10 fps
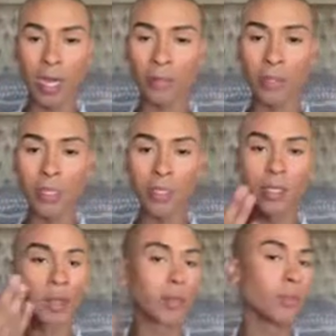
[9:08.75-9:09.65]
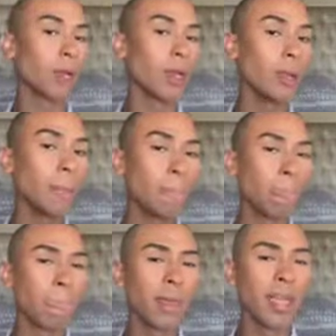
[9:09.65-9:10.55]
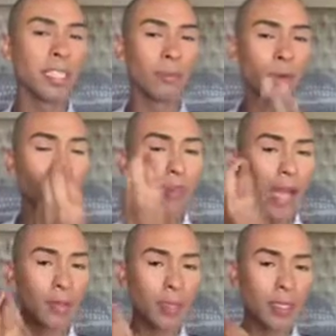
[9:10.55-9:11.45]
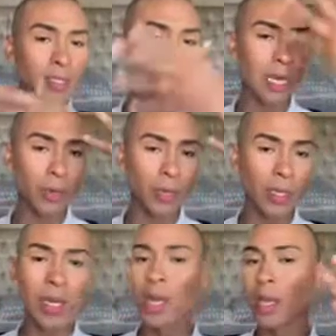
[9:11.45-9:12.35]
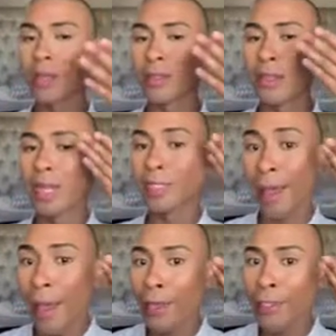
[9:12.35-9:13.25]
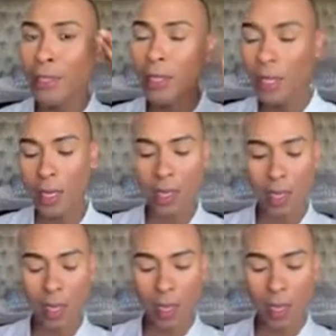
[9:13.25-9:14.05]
Wow, you can see the difference already. It's more vibrant, it's glowy, it's less ashy.